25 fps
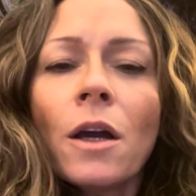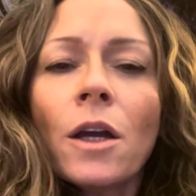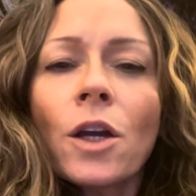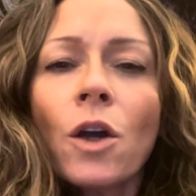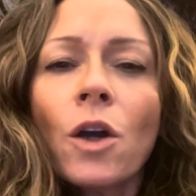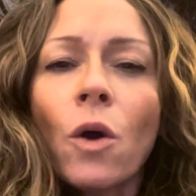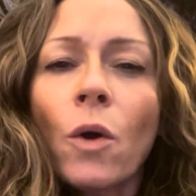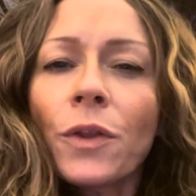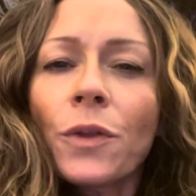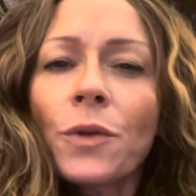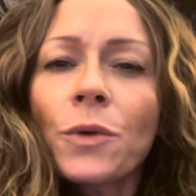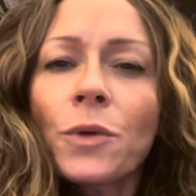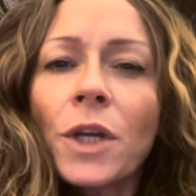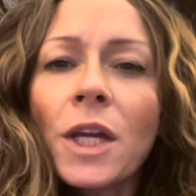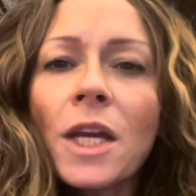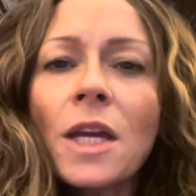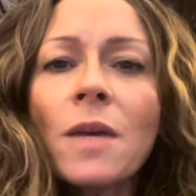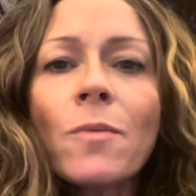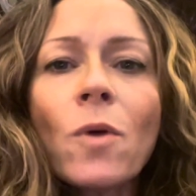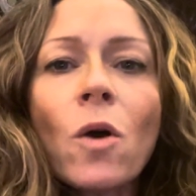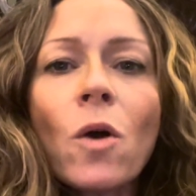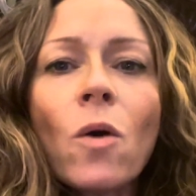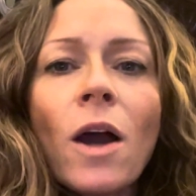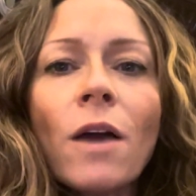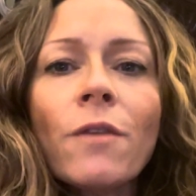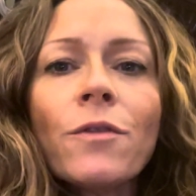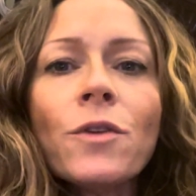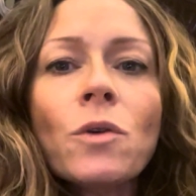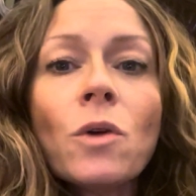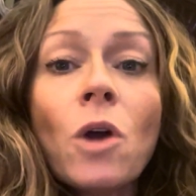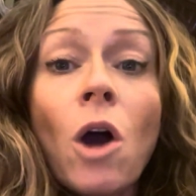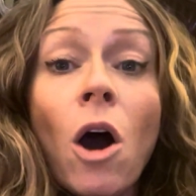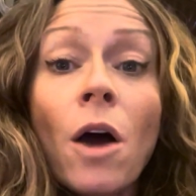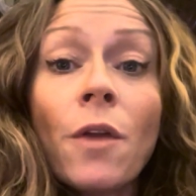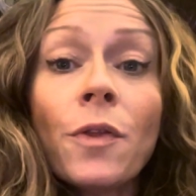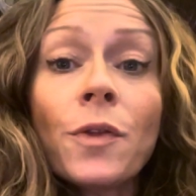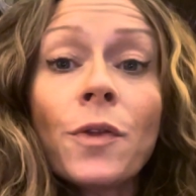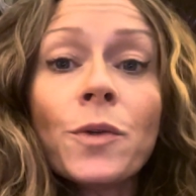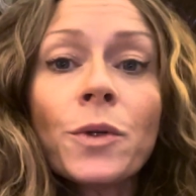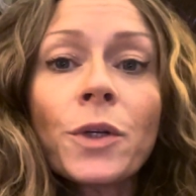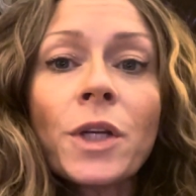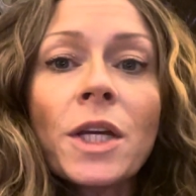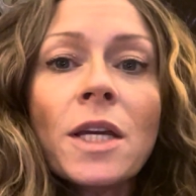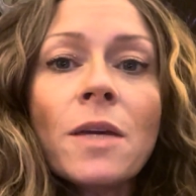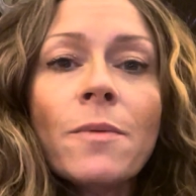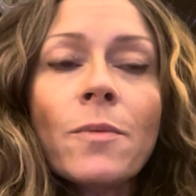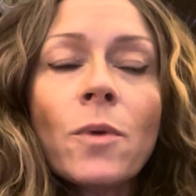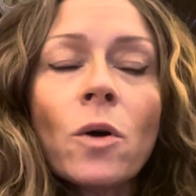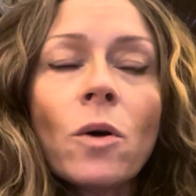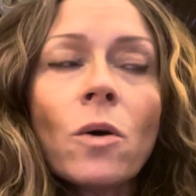going through chemo? Have you gone through
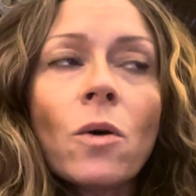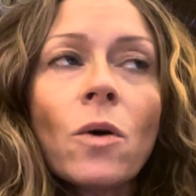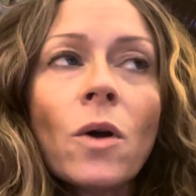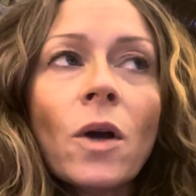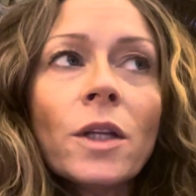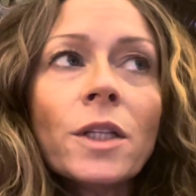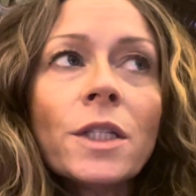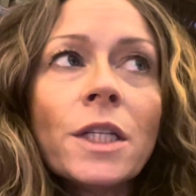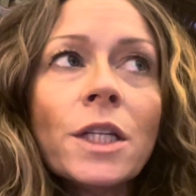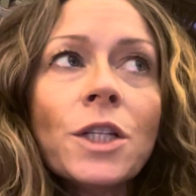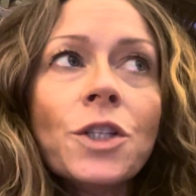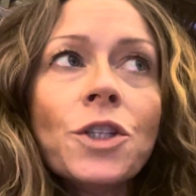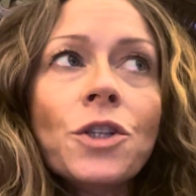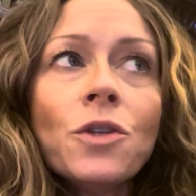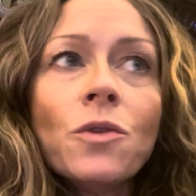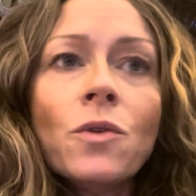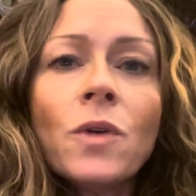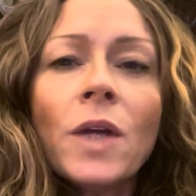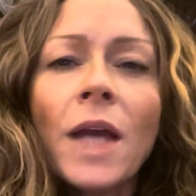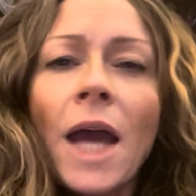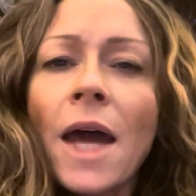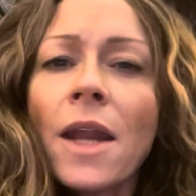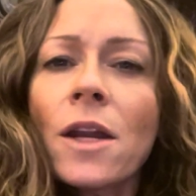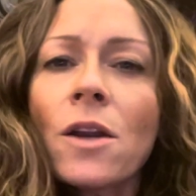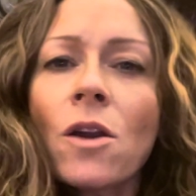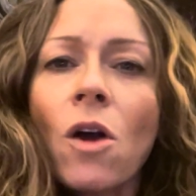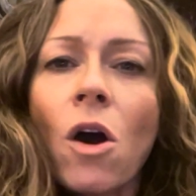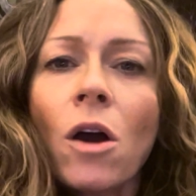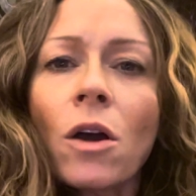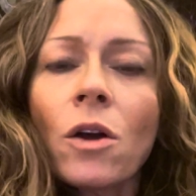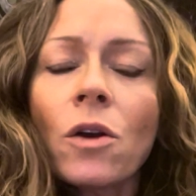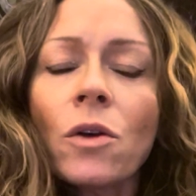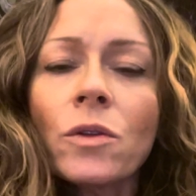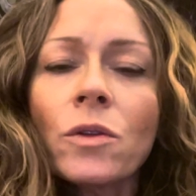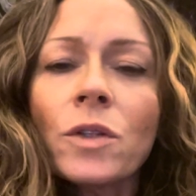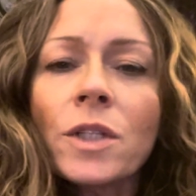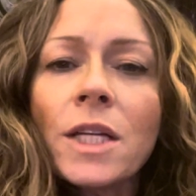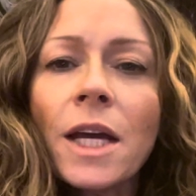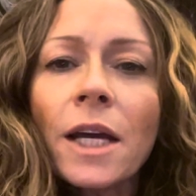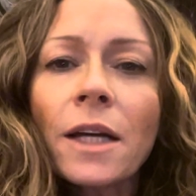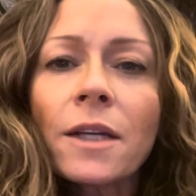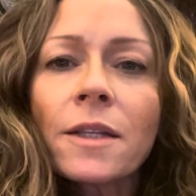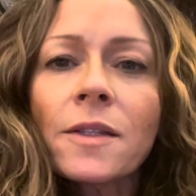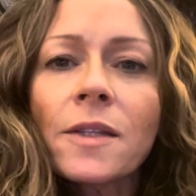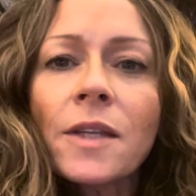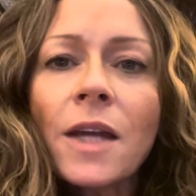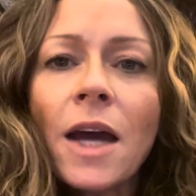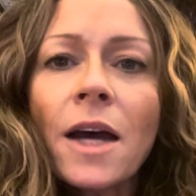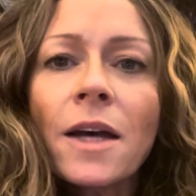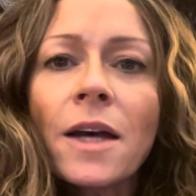chemo? Did you get an
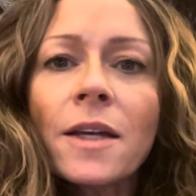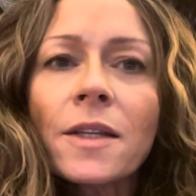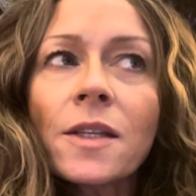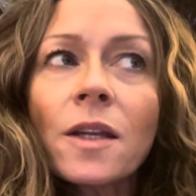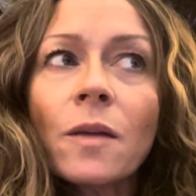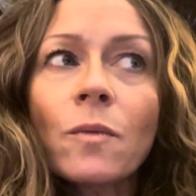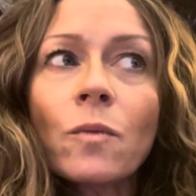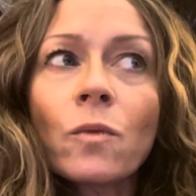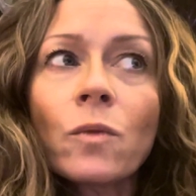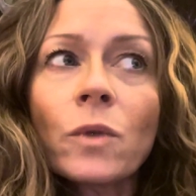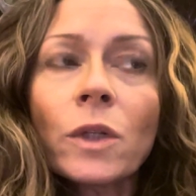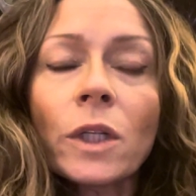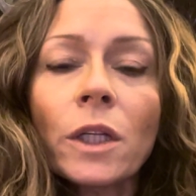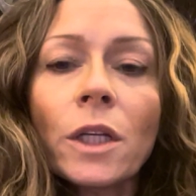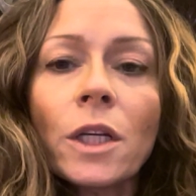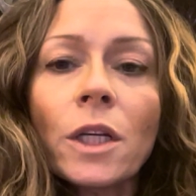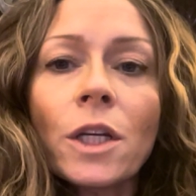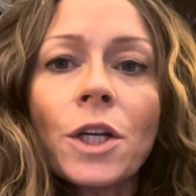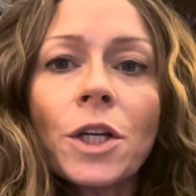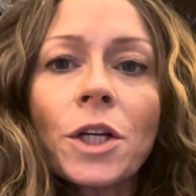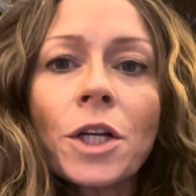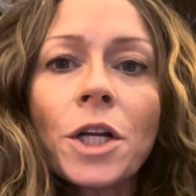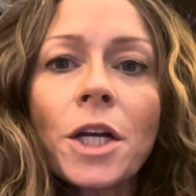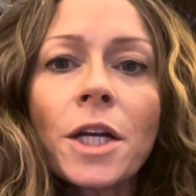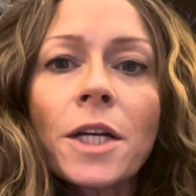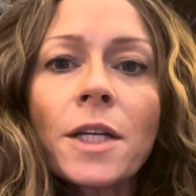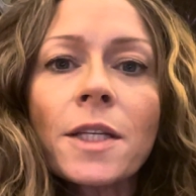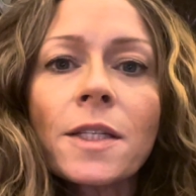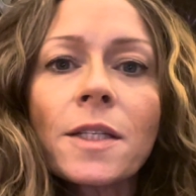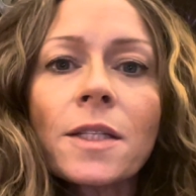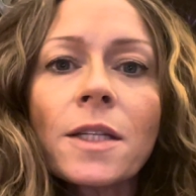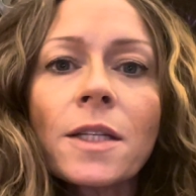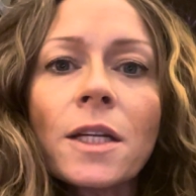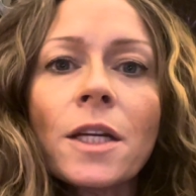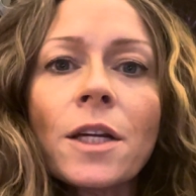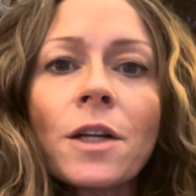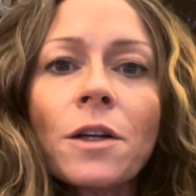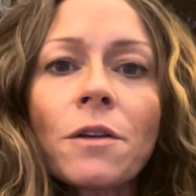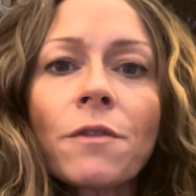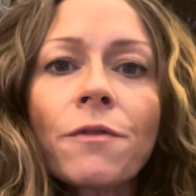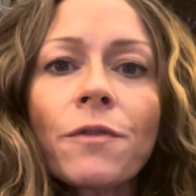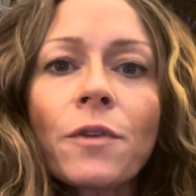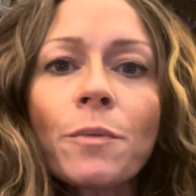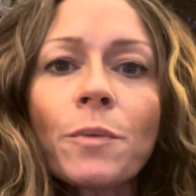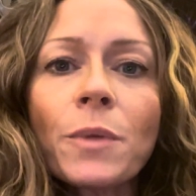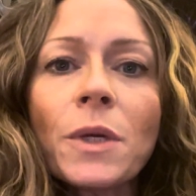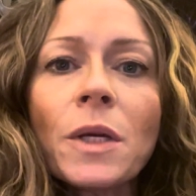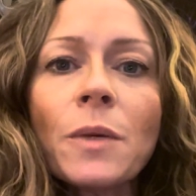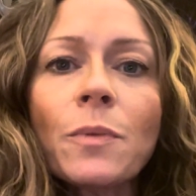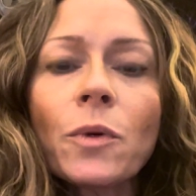OncoDx test? I'm really curious to hear
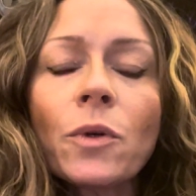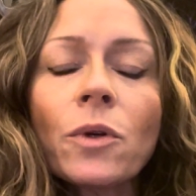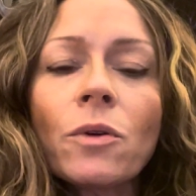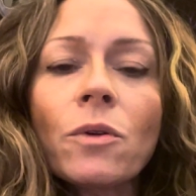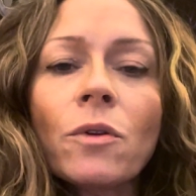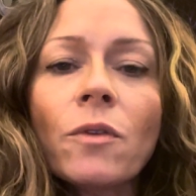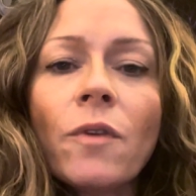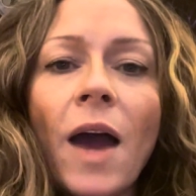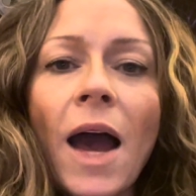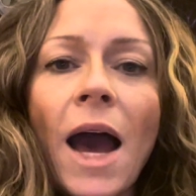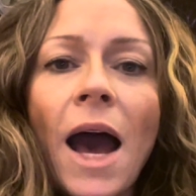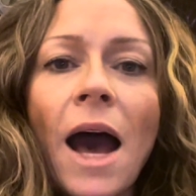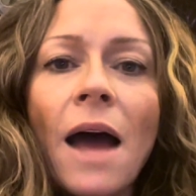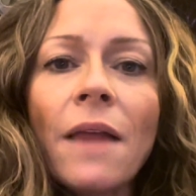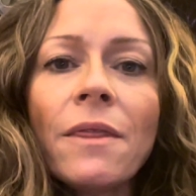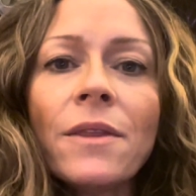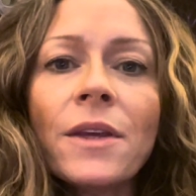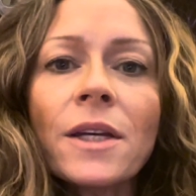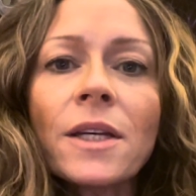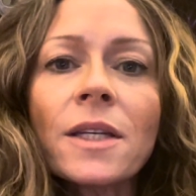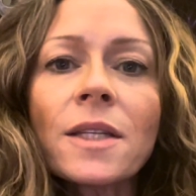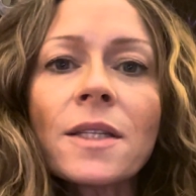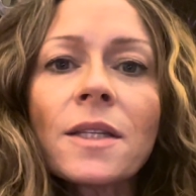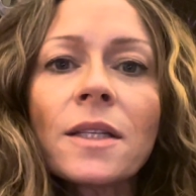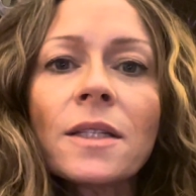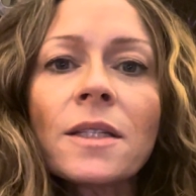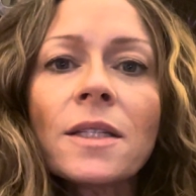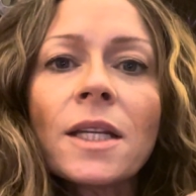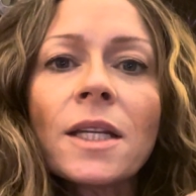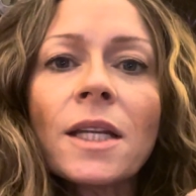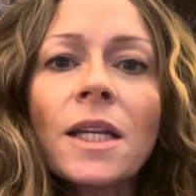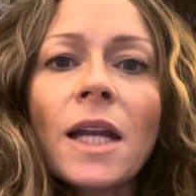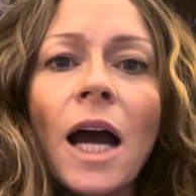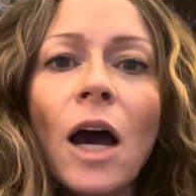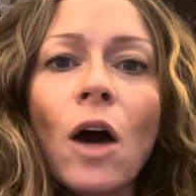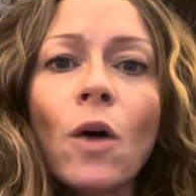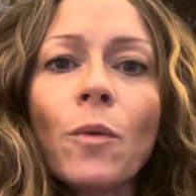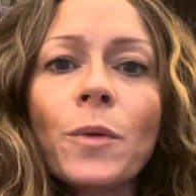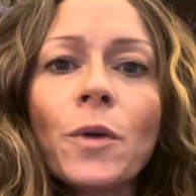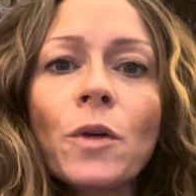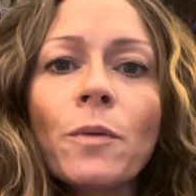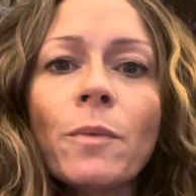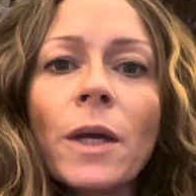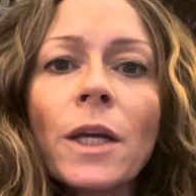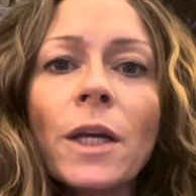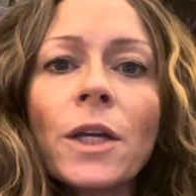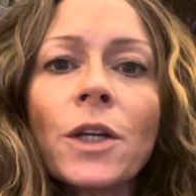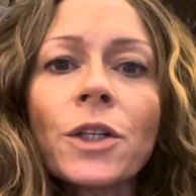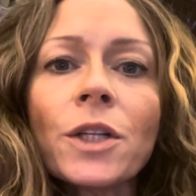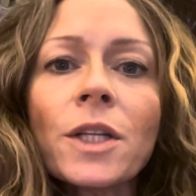from people who have had this, and did it help you
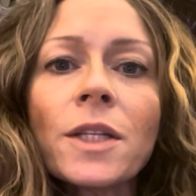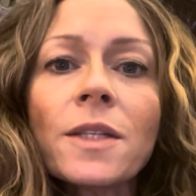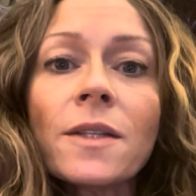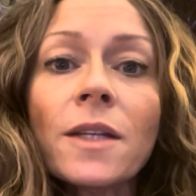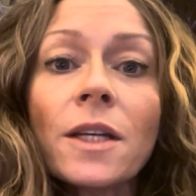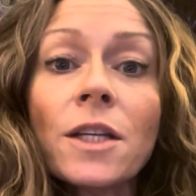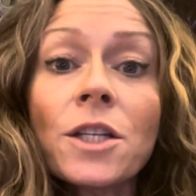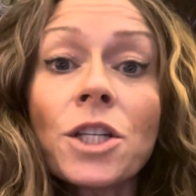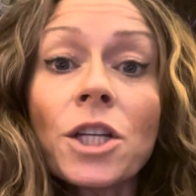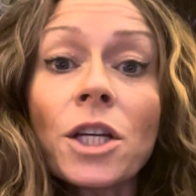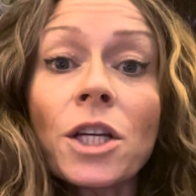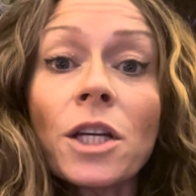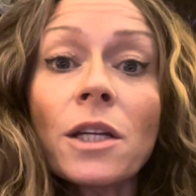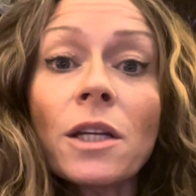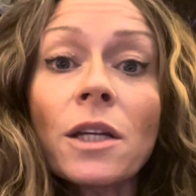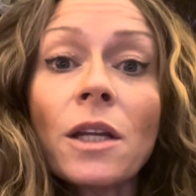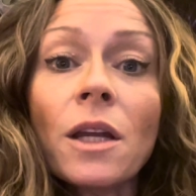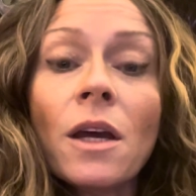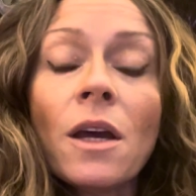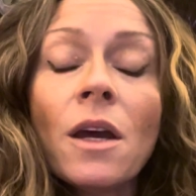make your decision?